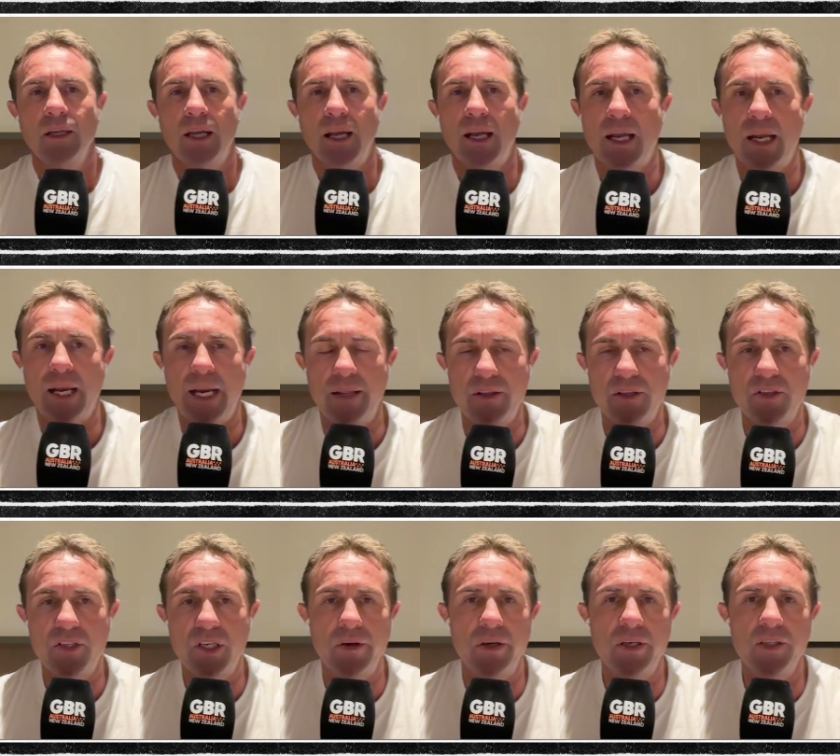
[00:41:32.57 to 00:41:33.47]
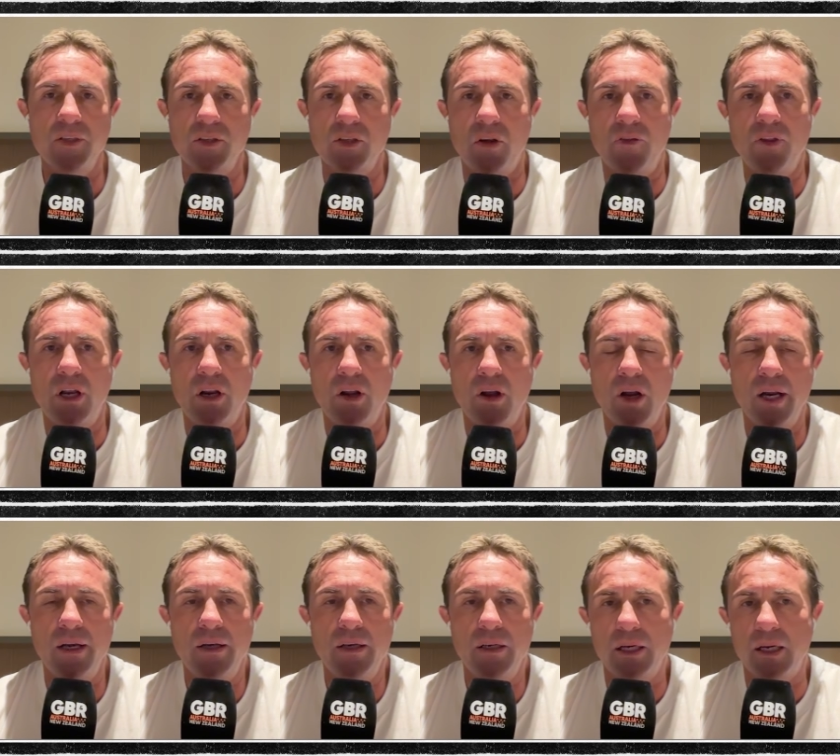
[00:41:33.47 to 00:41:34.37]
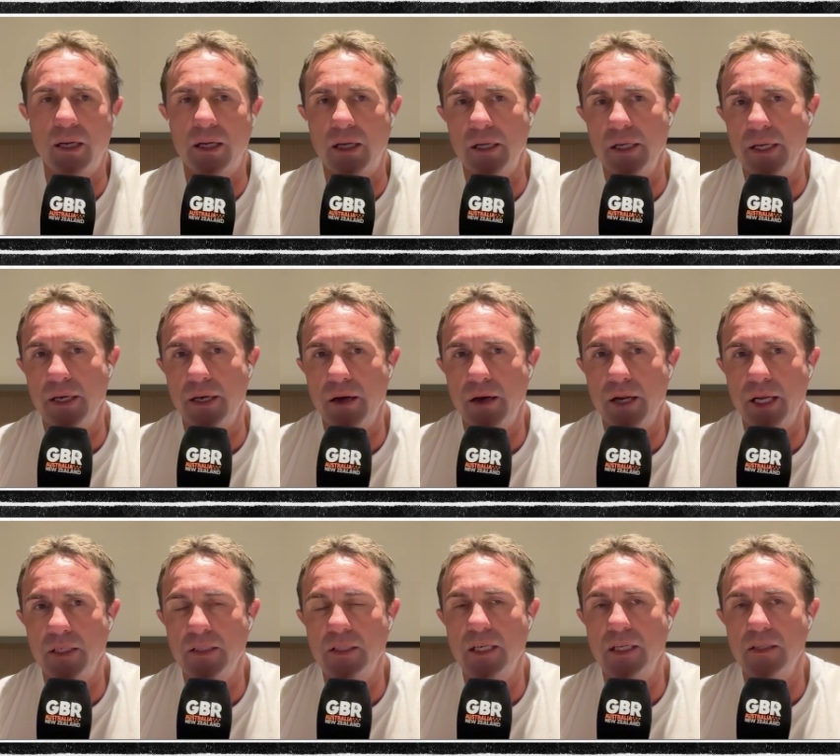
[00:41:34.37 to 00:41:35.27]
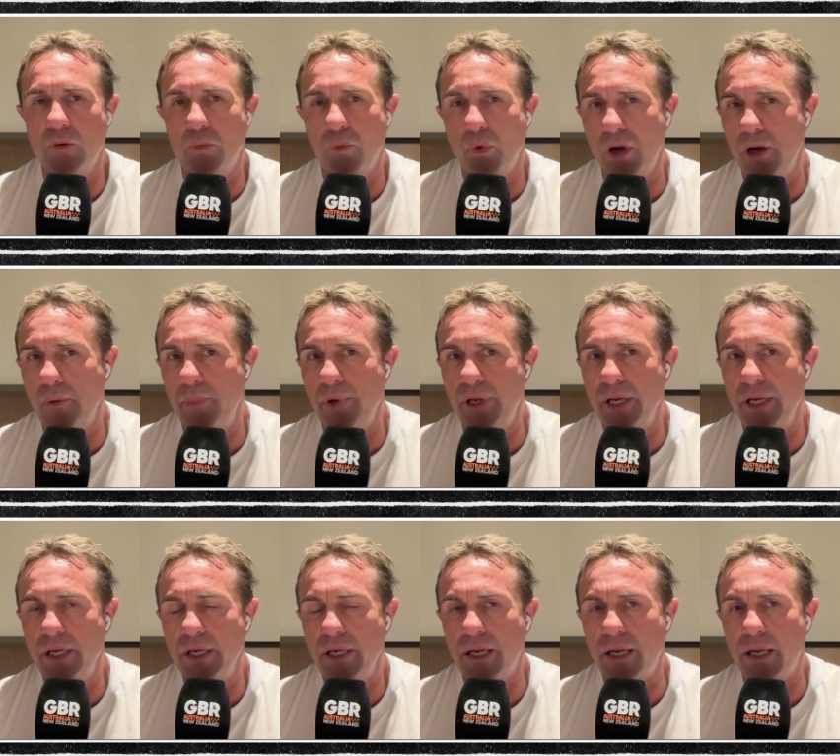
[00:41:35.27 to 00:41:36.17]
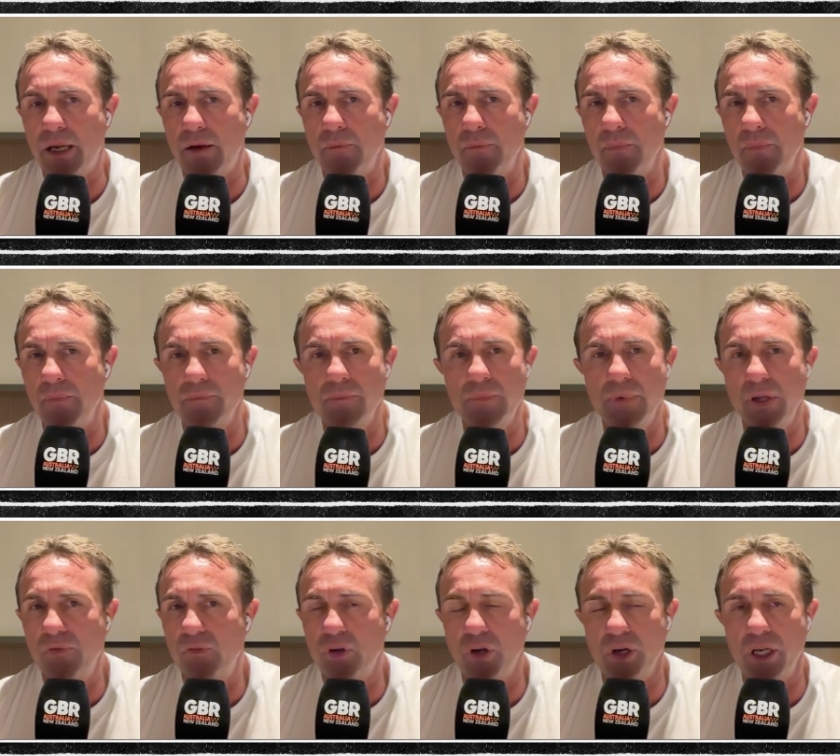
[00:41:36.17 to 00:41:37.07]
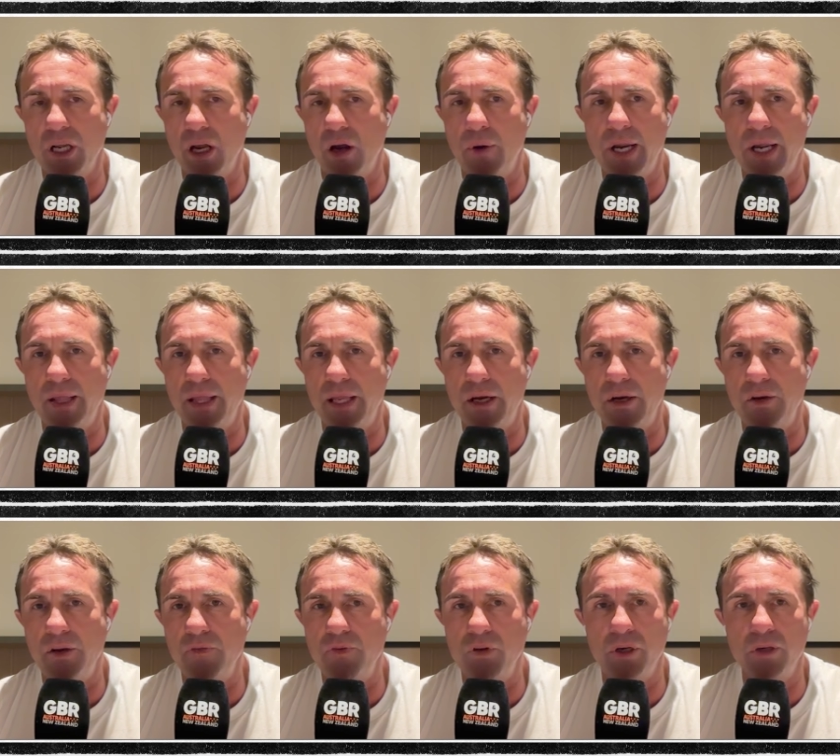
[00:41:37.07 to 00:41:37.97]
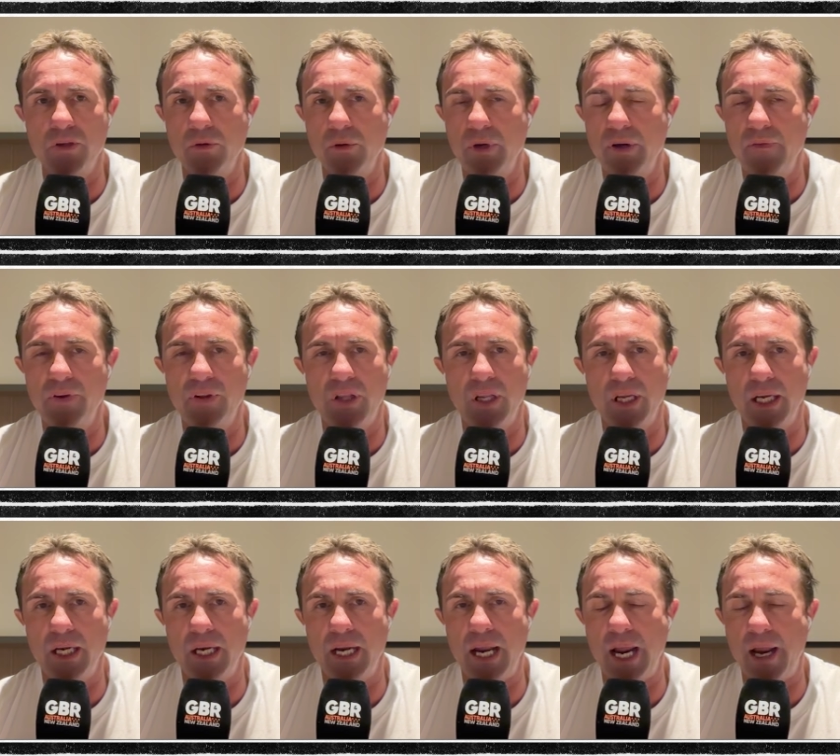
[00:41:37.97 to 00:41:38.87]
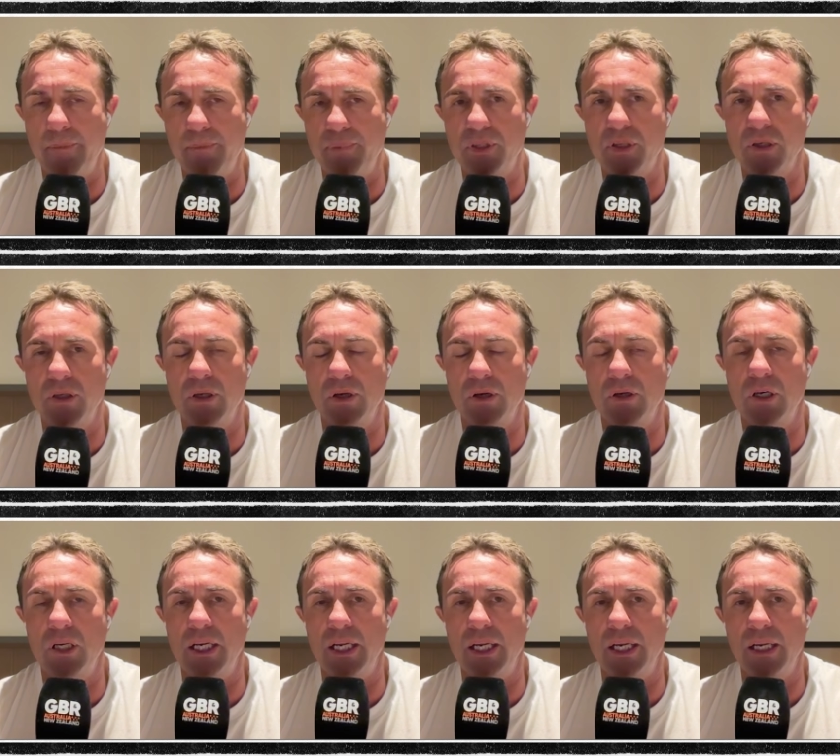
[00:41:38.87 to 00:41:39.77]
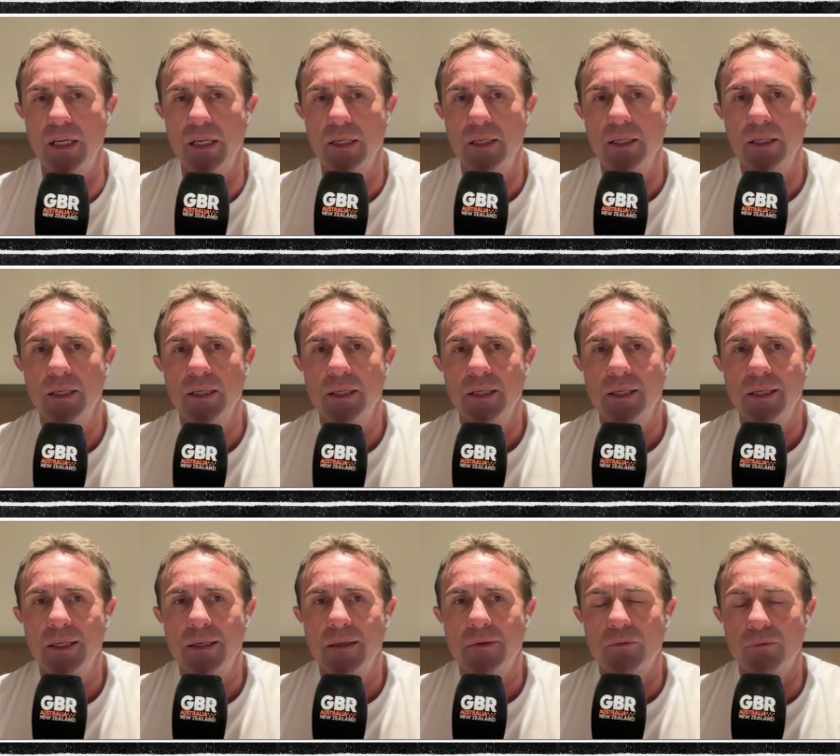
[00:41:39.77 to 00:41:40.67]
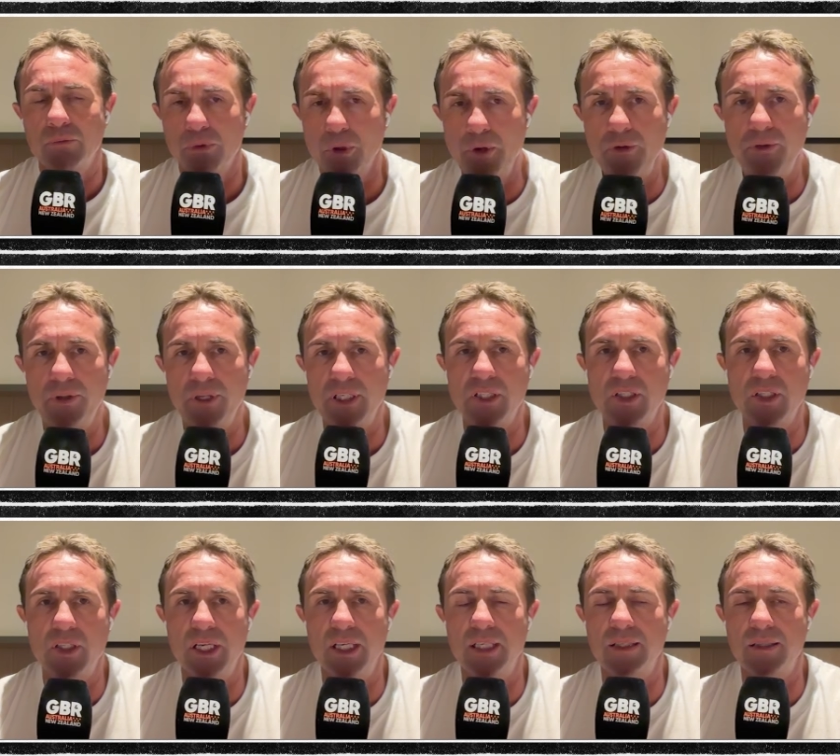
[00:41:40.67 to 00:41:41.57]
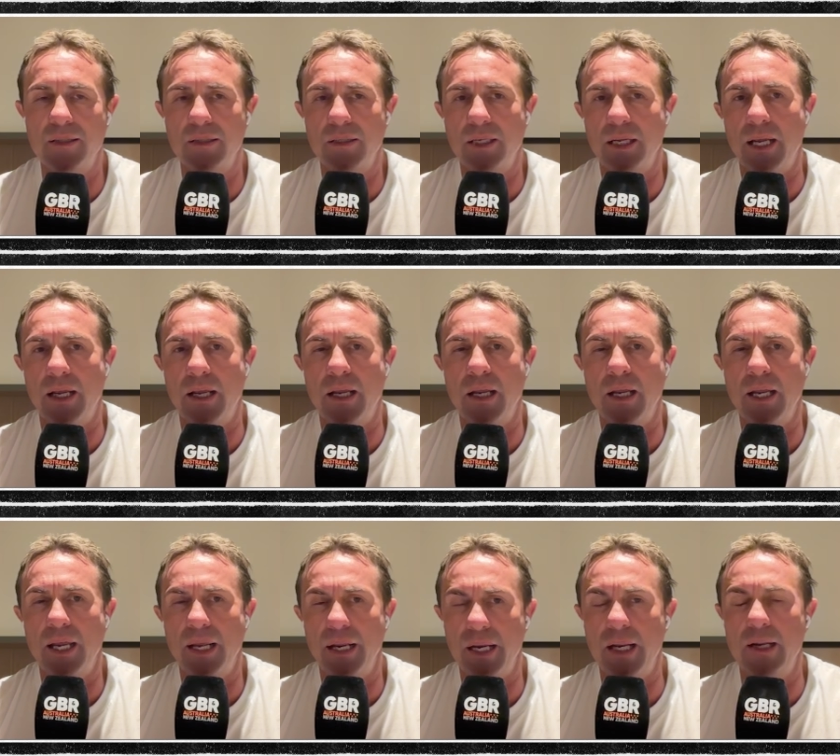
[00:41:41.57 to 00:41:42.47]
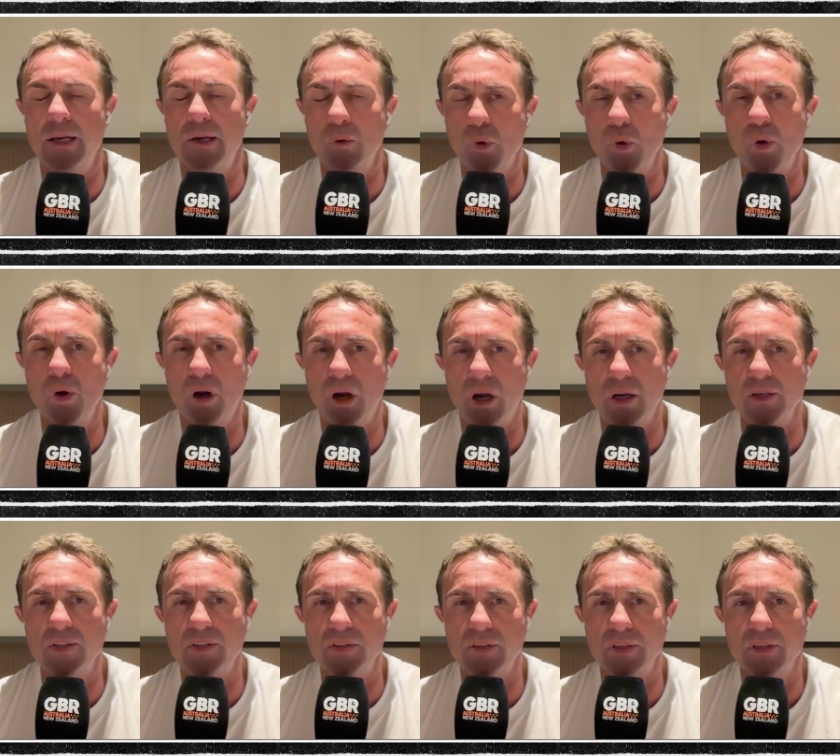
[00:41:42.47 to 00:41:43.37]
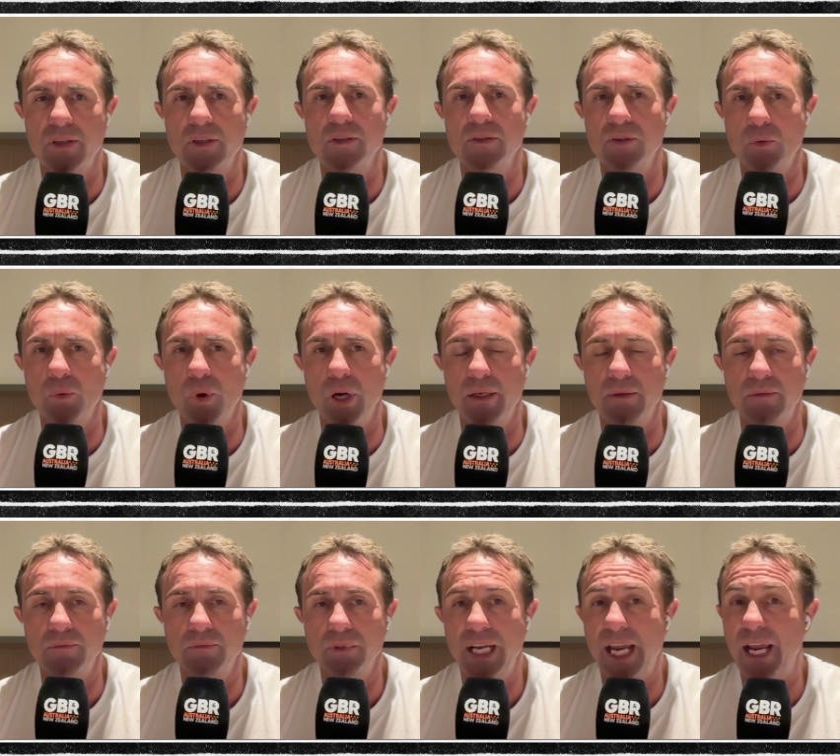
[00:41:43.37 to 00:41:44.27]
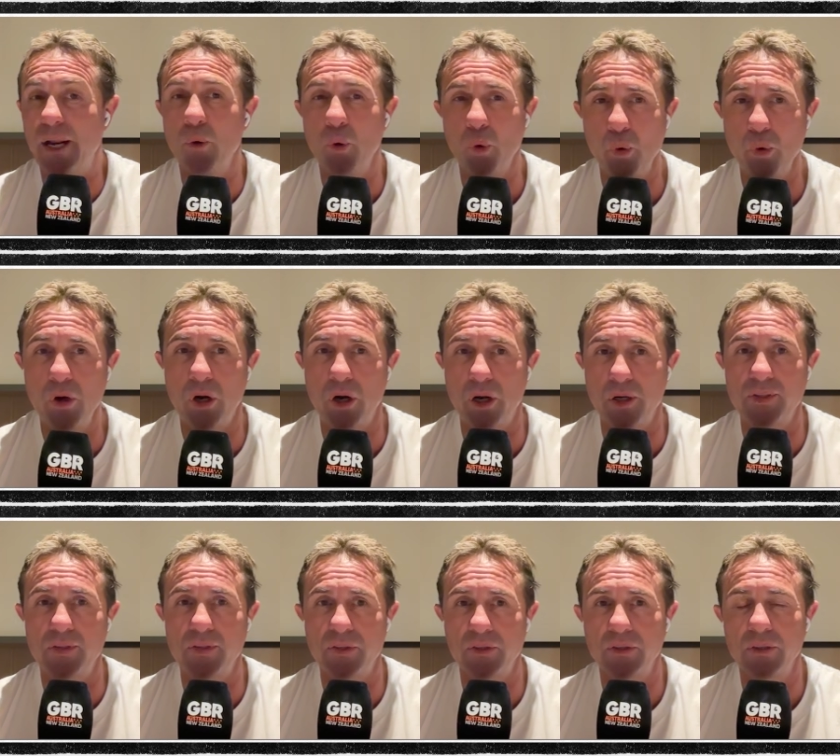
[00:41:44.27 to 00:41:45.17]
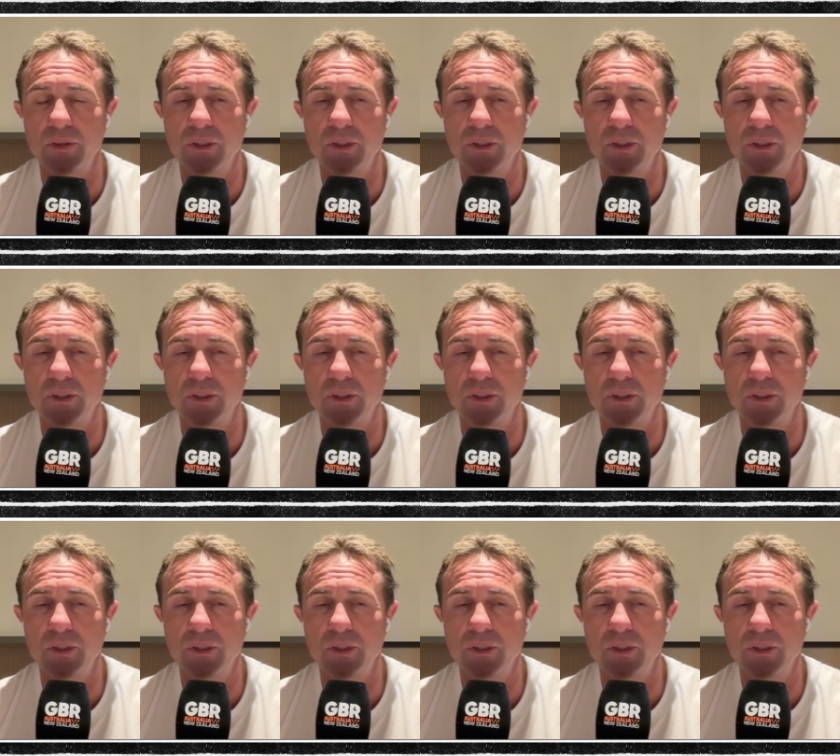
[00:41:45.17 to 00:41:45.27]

and the series is on the line. As a Wallaby, you've got to go out there and you've got to do everything at absolutely ruthlessness, at all cost to win, at all cost.